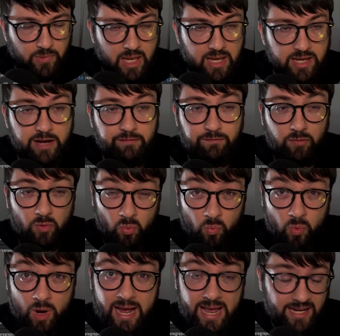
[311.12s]
Now for the
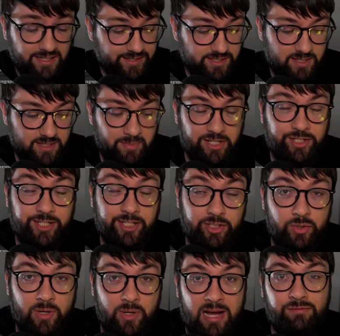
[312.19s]
y-axis, I'm actually going to
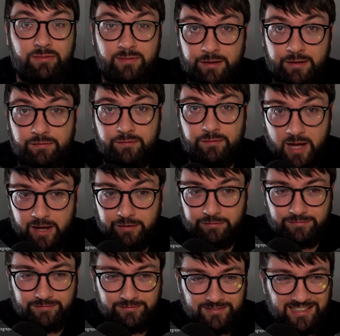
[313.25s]
do half of half of half.
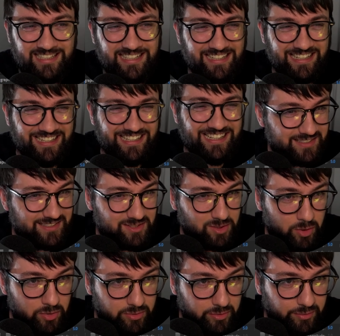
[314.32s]
Let's go
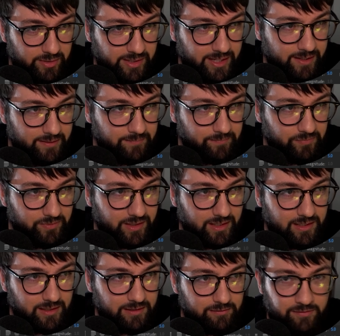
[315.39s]
through there,
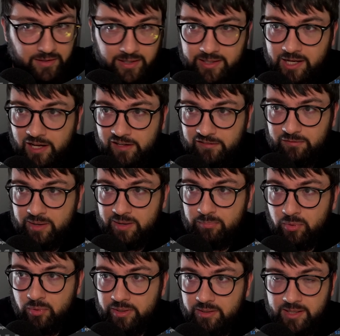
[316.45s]
find the halfway
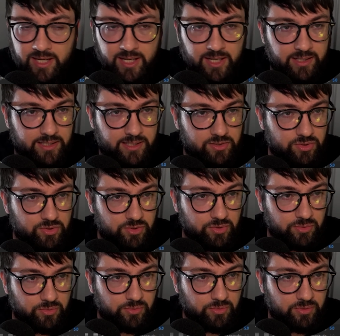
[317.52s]
point there. That's
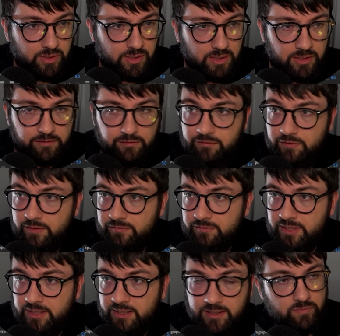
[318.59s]

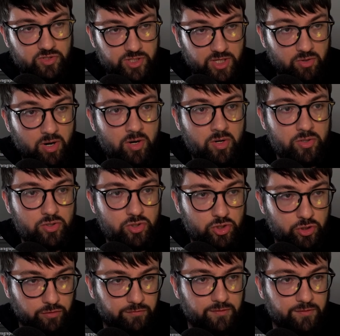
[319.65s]
250, 0,
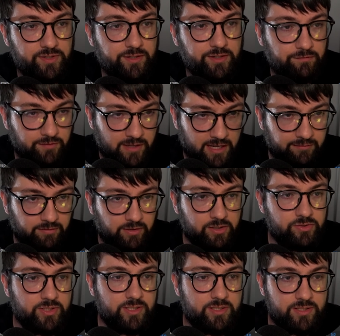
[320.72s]
250,
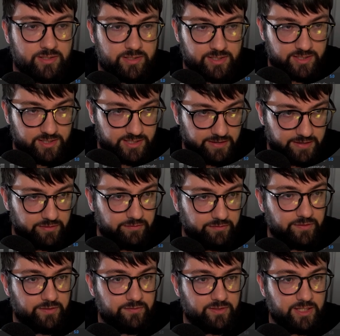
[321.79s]
500,
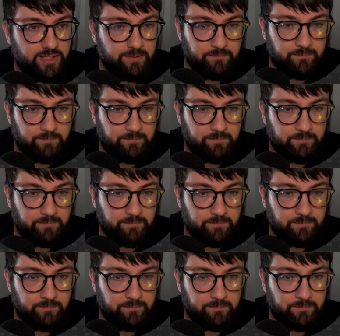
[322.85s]
750,